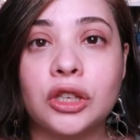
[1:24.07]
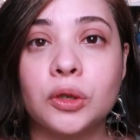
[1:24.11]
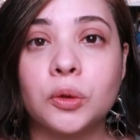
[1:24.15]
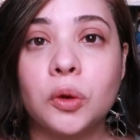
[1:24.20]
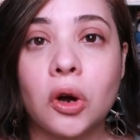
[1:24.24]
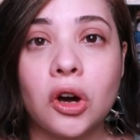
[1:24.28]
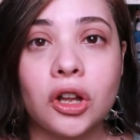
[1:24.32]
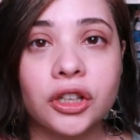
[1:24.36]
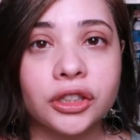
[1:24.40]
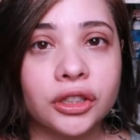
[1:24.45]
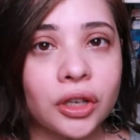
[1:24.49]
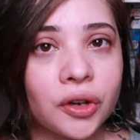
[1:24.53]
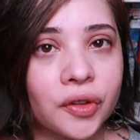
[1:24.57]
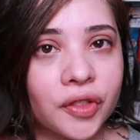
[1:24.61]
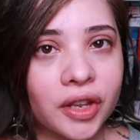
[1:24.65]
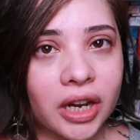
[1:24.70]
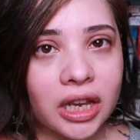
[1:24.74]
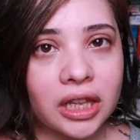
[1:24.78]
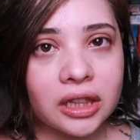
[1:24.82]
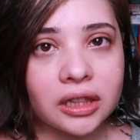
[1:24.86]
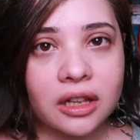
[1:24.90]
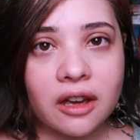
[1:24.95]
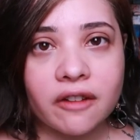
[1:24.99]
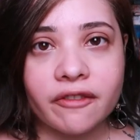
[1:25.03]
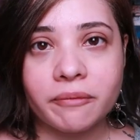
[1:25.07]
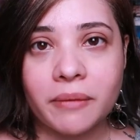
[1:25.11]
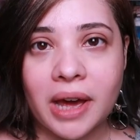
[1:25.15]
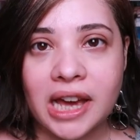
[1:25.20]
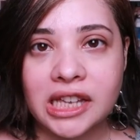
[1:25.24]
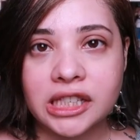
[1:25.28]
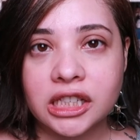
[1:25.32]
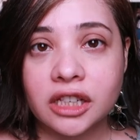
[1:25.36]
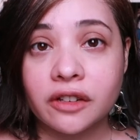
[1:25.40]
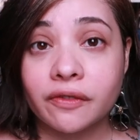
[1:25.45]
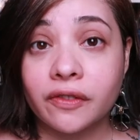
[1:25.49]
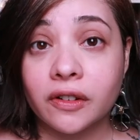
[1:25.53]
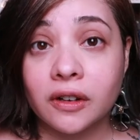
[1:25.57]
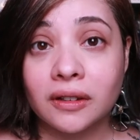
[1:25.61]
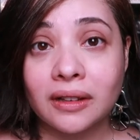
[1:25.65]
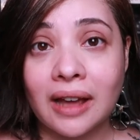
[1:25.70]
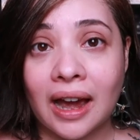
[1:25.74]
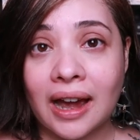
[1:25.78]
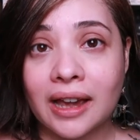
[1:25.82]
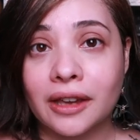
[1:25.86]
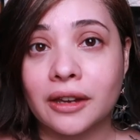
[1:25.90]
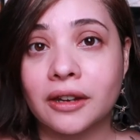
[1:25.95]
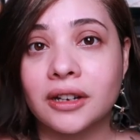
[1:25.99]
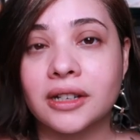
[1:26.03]
You all know that I love Magic for
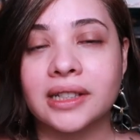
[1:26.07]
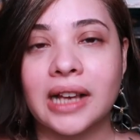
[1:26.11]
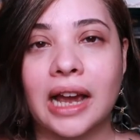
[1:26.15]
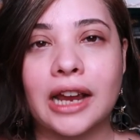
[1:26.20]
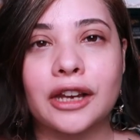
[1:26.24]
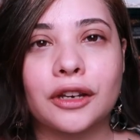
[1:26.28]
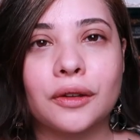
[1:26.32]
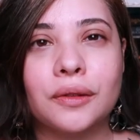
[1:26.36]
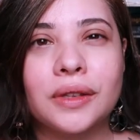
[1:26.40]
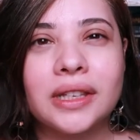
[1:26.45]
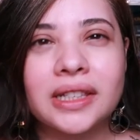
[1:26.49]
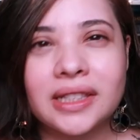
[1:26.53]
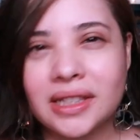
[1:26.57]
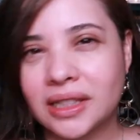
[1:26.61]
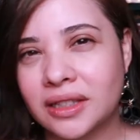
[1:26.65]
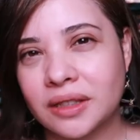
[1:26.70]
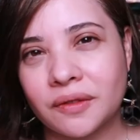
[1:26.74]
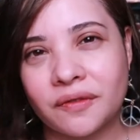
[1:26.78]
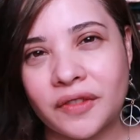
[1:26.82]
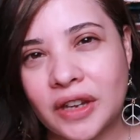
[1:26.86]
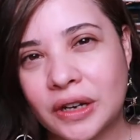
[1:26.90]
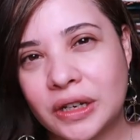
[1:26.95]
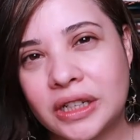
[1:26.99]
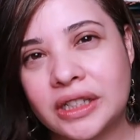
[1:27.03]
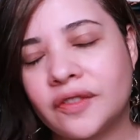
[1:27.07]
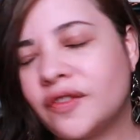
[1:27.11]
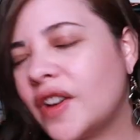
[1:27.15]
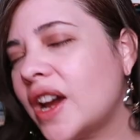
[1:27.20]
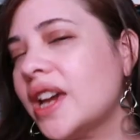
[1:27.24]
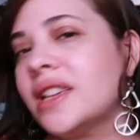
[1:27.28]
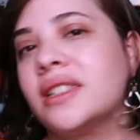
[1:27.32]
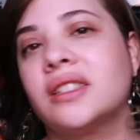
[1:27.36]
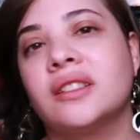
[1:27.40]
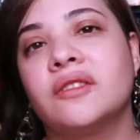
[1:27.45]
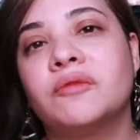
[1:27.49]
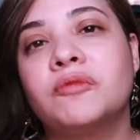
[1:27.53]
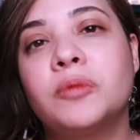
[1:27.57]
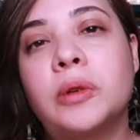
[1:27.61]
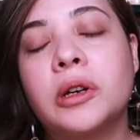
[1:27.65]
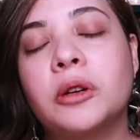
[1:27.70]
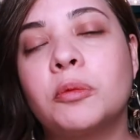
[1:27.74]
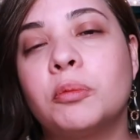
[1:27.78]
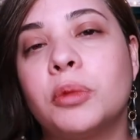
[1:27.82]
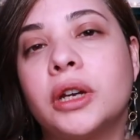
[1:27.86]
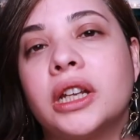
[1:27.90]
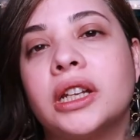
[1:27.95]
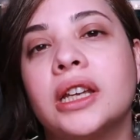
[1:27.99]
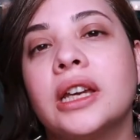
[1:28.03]
Liars. I know this is a very divisive
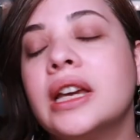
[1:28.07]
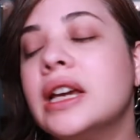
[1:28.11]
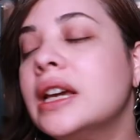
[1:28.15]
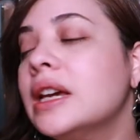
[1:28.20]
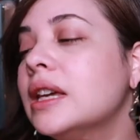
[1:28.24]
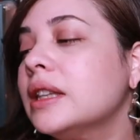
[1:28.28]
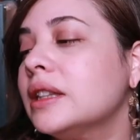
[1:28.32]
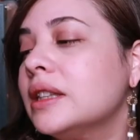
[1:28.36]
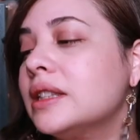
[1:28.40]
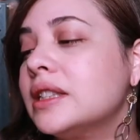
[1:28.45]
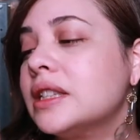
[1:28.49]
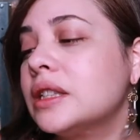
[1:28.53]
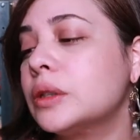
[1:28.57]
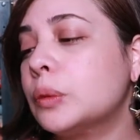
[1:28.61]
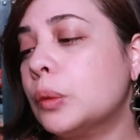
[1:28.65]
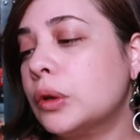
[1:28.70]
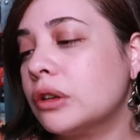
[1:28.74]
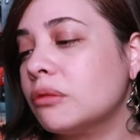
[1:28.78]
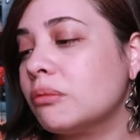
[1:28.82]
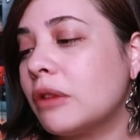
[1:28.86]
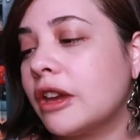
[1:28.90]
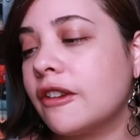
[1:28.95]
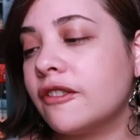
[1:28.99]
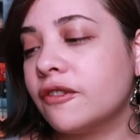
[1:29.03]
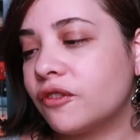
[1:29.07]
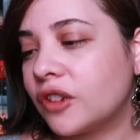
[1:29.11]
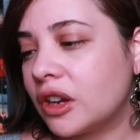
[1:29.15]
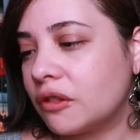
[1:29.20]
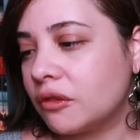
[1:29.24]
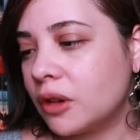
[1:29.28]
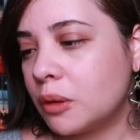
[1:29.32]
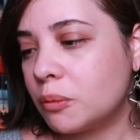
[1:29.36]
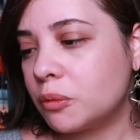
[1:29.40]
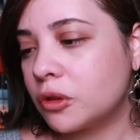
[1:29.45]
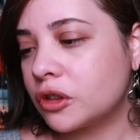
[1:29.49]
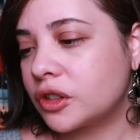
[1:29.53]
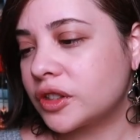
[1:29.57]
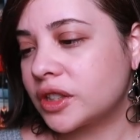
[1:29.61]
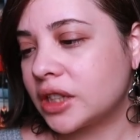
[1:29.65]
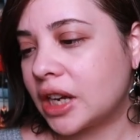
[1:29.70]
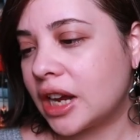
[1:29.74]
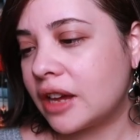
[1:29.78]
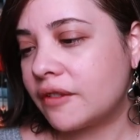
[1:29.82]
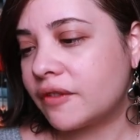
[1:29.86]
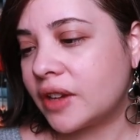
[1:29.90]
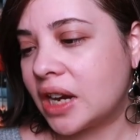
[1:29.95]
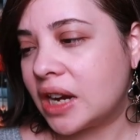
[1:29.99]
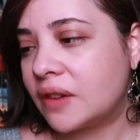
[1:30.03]
book, but this is one of my favorite books that
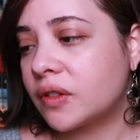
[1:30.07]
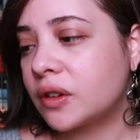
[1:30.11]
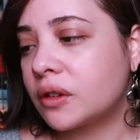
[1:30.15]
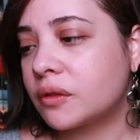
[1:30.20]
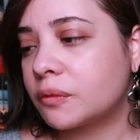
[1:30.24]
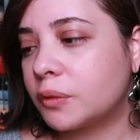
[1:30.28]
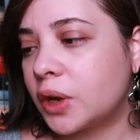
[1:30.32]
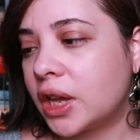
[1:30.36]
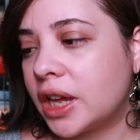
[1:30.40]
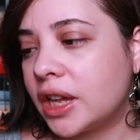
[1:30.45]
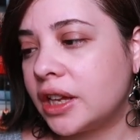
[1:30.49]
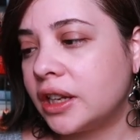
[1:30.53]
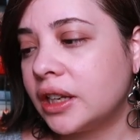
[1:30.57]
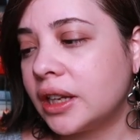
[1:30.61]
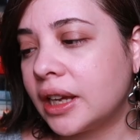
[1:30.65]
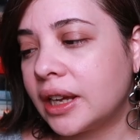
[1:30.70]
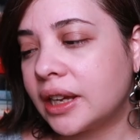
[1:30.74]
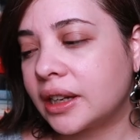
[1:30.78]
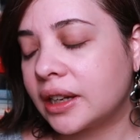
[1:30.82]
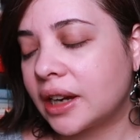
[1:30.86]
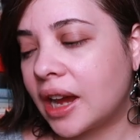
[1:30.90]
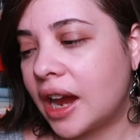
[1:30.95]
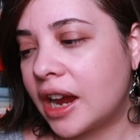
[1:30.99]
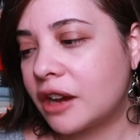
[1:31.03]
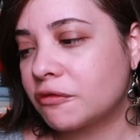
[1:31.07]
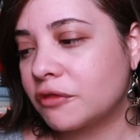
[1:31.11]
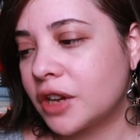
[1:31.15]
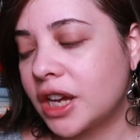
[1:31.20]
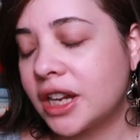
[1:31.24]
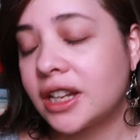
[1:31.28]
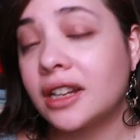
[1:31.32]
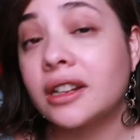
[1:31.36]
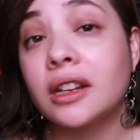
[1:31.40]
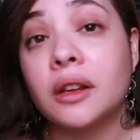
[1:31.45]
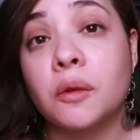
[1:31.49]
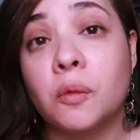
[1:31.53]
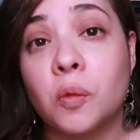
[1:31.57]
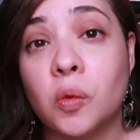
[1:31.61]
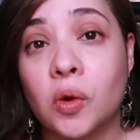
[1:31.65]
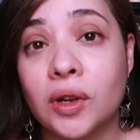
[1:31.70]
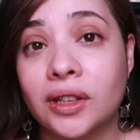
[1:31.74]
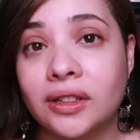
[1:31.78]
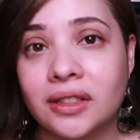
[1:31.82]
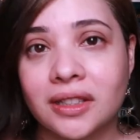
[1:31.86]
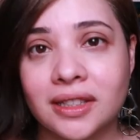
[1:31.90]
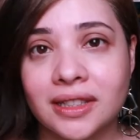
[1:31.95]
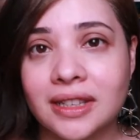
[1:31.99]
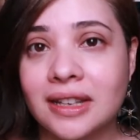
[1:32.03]
I've ever read, and I read it in
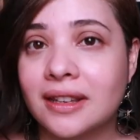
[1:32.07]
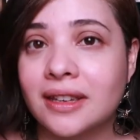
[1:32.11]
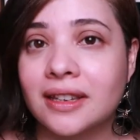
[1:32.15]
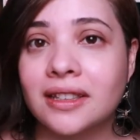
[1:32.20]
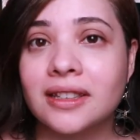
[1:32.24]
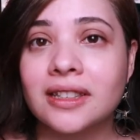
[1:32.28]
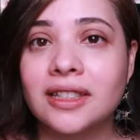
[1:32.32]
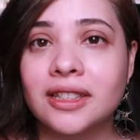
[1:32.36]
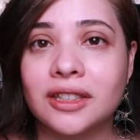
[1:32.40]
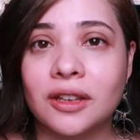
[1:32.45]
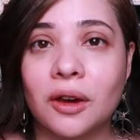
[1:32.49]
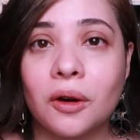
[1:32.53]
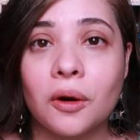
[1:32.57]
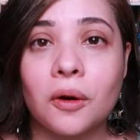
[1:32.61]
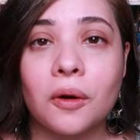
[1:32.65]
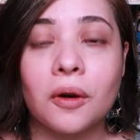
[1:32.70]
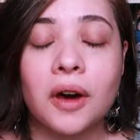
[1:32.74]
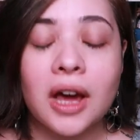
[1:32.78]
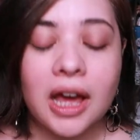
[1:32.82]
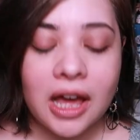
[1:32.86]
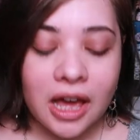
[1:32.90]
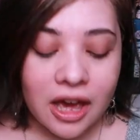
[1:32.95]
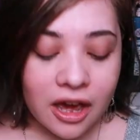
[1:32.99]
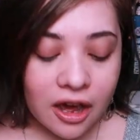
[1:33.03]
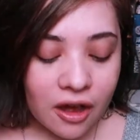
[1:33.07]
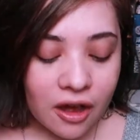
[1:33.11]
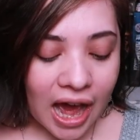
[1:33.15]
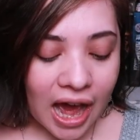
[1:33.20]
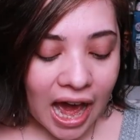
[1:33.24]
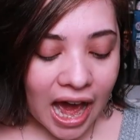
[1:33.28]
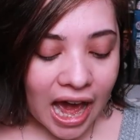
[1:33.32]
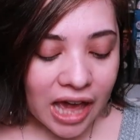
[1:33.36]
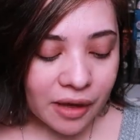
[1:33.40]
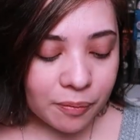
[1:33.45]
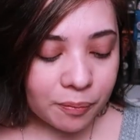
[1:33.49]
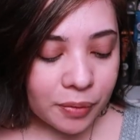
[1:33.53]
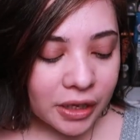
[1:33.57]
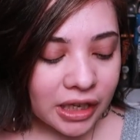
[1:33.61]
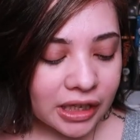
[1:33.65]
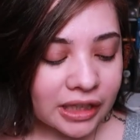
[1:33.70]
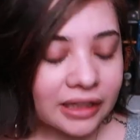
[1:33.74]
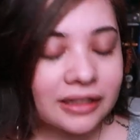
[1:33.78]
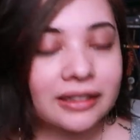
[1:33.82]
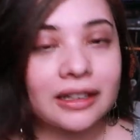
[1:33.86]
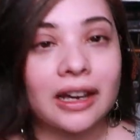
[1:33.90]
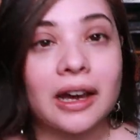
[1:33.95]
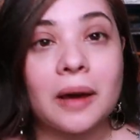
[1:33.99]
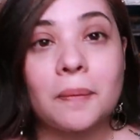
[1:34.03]
1 sitting. So I
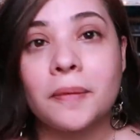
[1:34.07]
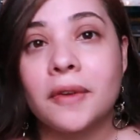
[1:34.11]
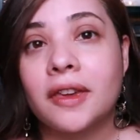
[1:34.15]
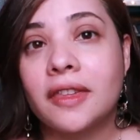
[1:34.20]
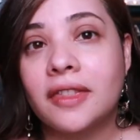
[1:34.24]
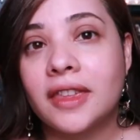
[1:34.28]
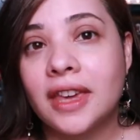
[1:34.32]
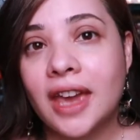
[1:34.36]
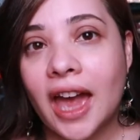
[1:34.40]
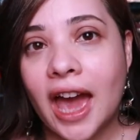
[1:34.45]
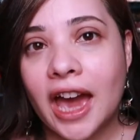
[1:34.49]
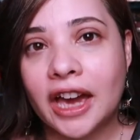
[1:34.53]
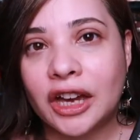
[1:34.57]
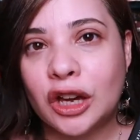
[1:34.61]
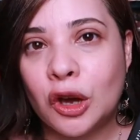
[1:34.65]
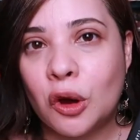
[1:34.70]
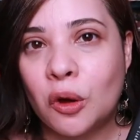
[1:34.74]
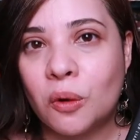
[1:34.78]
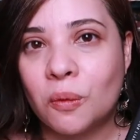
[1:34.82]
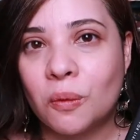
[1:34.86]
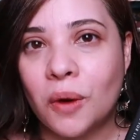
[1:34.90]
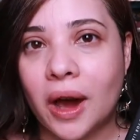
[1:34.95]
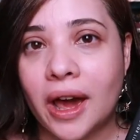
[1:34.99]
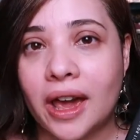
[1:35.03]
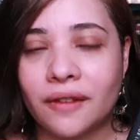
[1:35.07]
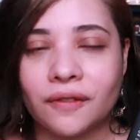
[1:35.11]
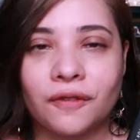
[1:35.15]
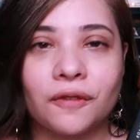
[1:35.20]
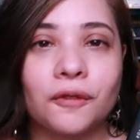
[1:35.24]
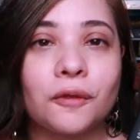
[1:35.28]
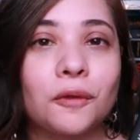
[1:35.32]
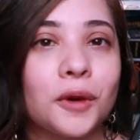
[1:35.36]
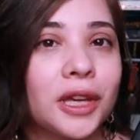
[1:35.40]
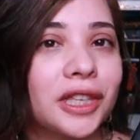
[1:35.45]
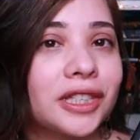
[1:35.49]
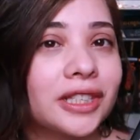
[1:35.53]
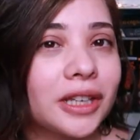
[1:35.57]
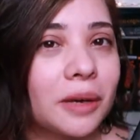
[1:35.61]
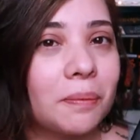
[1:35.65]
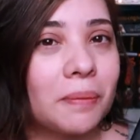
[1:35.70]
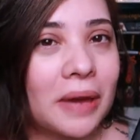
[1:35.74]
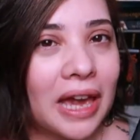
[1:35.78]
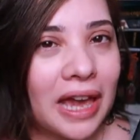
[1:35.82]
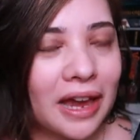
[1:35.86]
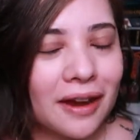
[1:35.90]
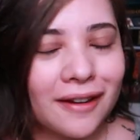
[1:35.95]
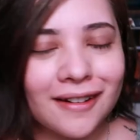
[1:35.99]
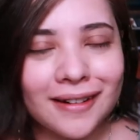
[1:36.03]
picked up The Echo Wife, which
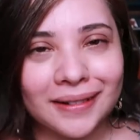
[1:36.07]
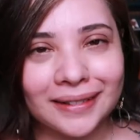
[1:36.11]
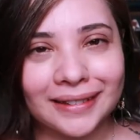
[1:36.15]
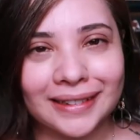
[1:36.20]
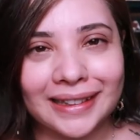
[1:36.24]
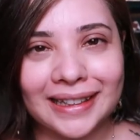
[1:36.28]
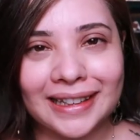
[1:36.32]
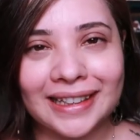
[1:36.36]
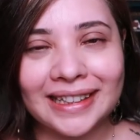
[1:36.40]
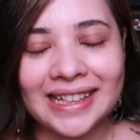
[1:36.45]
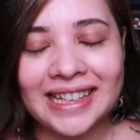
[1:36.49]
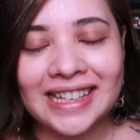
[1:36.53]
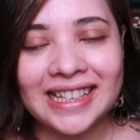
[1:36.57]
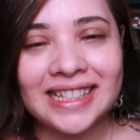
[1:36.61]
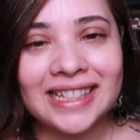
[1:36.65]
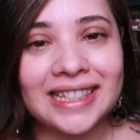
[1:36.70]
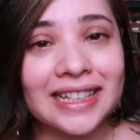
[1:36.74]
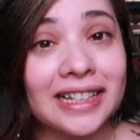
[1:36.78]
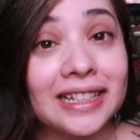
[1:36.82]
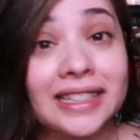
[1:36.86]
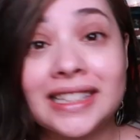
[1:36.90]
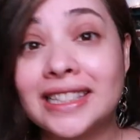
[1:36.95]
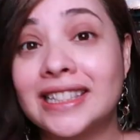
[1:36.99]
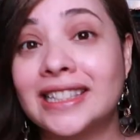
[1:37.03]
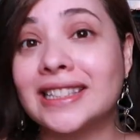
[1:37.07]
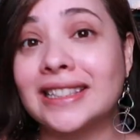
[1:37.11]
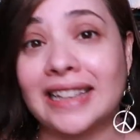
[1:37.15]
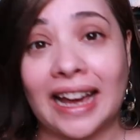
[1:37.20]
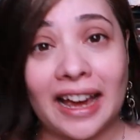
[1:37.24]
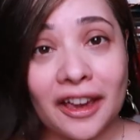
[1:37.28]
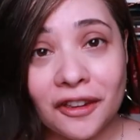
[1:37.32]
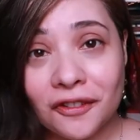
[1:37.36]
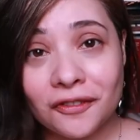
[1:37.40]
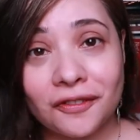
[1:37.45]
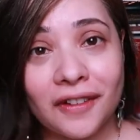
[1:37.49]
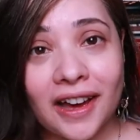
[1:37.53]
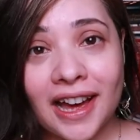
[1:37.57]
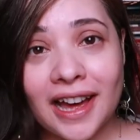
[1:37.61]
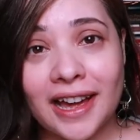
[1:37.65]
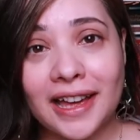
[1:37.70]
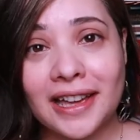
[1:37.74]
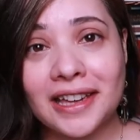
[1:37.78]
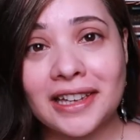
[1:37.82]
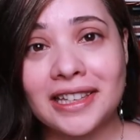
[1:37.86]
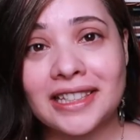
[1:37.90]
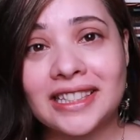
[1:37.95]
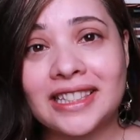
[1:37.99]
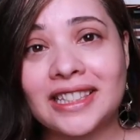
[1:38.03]
apparently is a
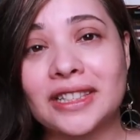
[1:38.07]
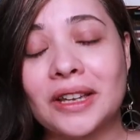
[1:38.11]
sci-fi.